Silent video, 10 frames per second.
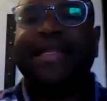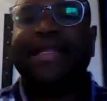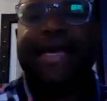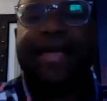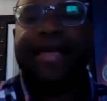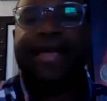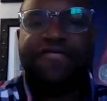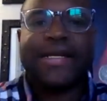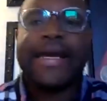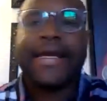for our day and
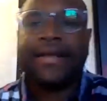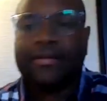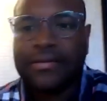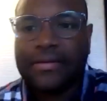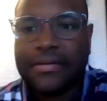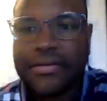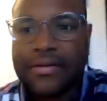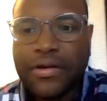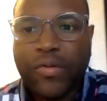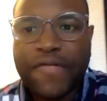for our night
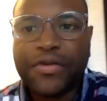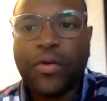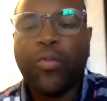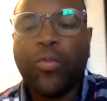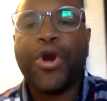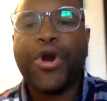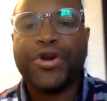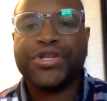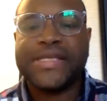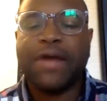with the
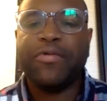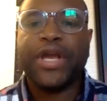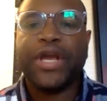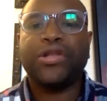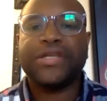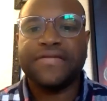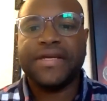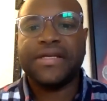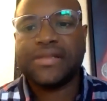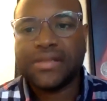words that we
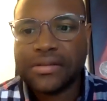cultivate.